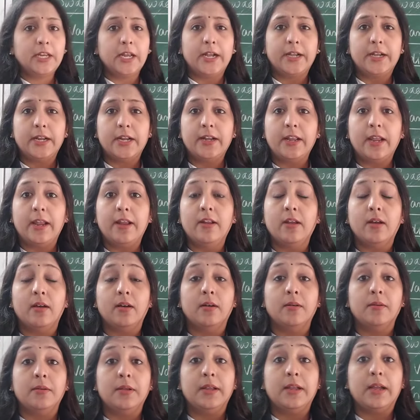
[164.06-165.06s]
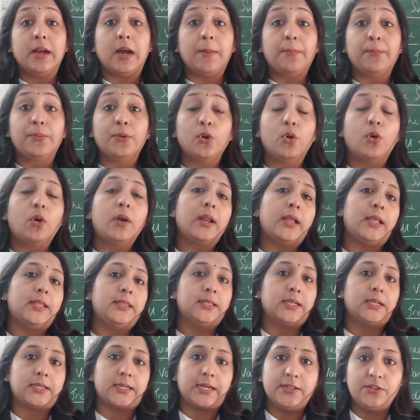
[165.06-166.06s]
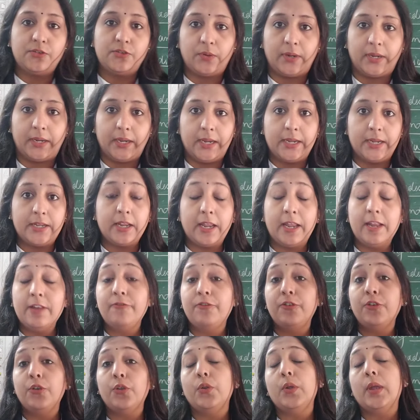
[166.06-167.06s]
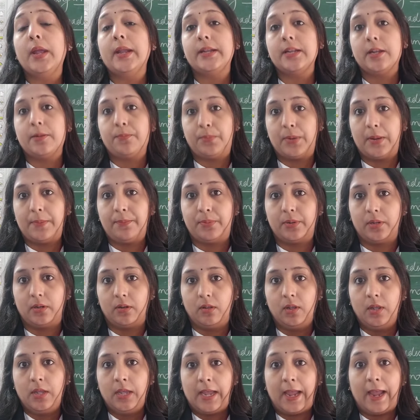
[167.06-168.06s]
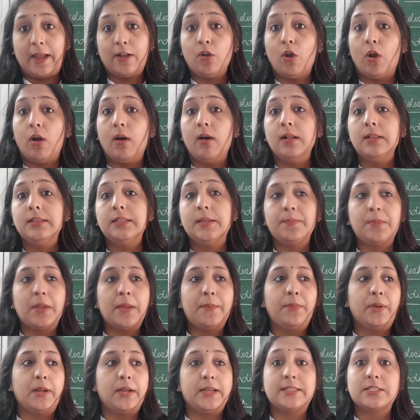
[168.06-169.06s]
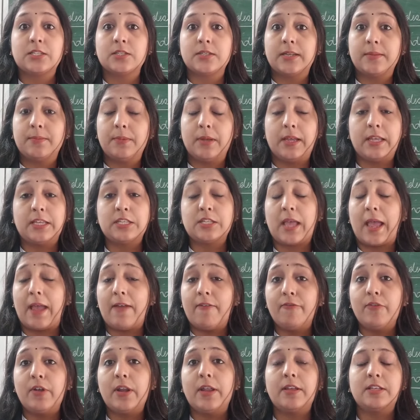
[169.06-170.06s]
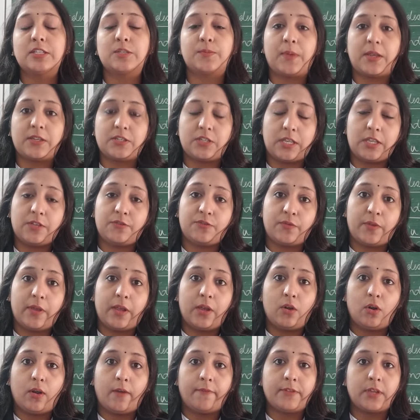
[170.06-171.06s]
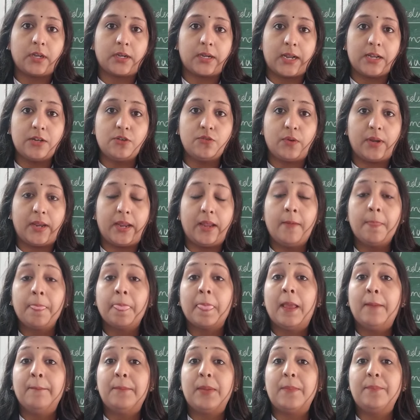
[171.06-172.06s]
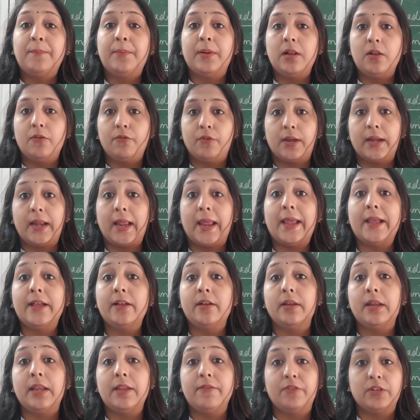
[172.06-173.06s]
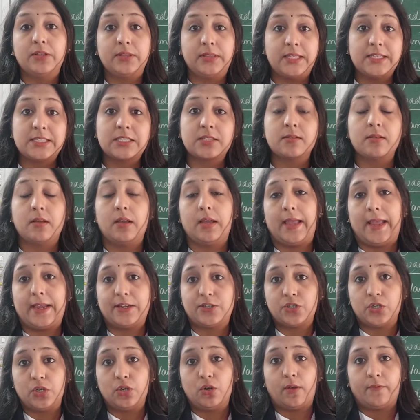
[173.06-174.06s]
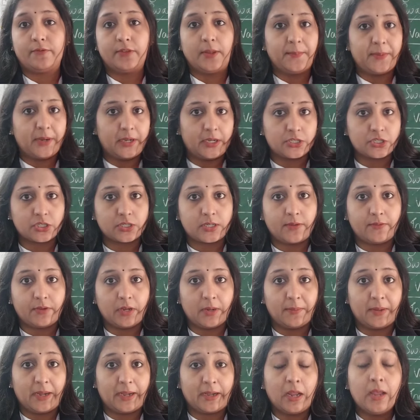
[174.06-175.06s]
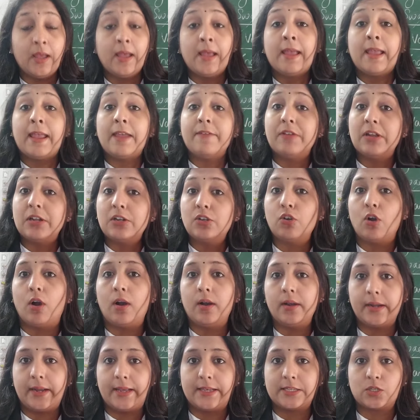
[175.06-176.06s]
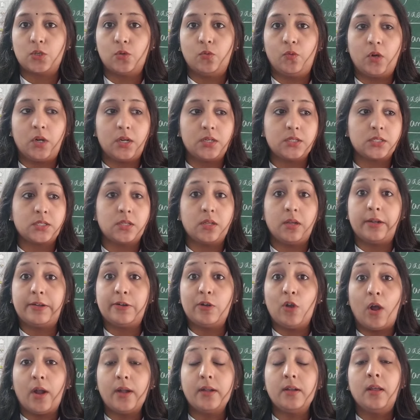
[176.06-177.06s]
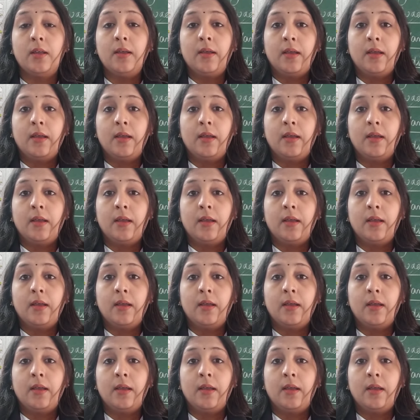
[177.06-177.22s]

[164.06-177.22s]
created uproar in the country. It infuriated people, and all the people, every sphere of the country, people were angry with this action of the British government. Even Congress, who was not